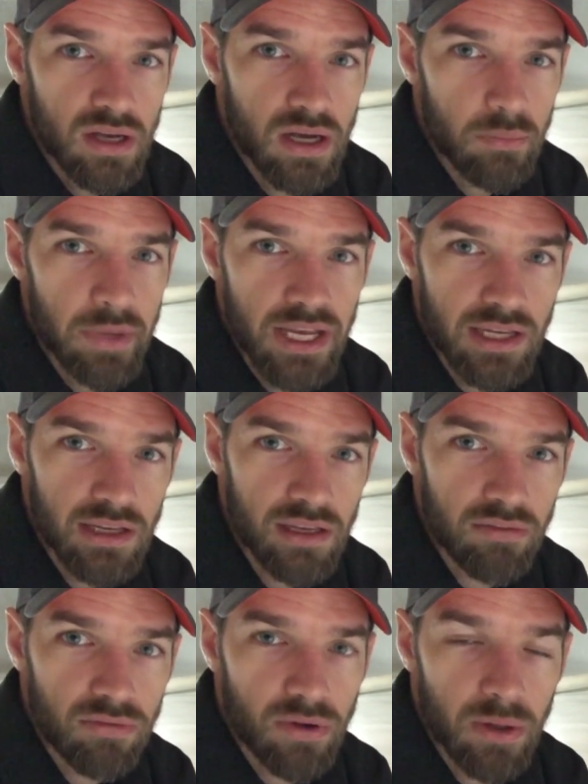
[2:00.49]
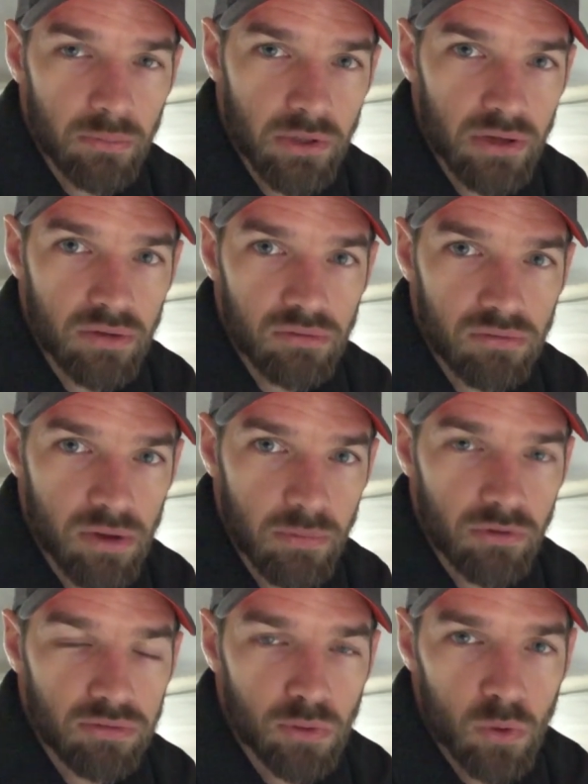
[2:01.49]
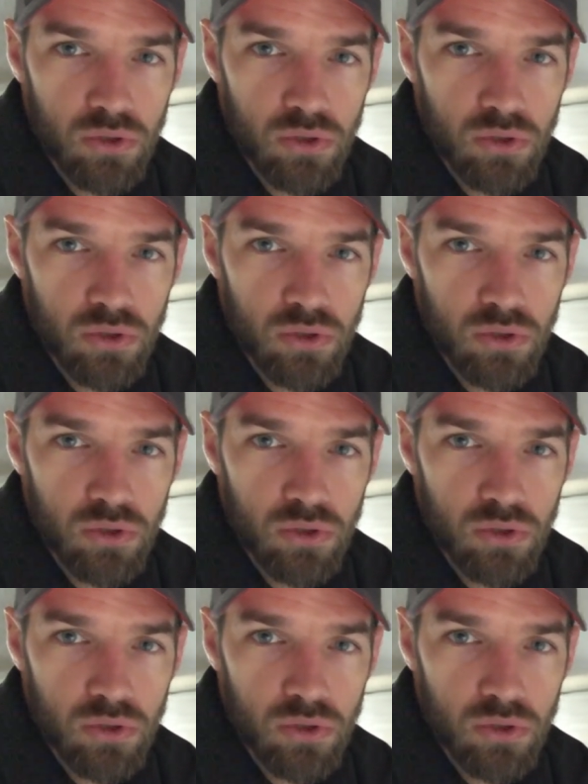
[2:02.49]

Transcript: hanging it from the floor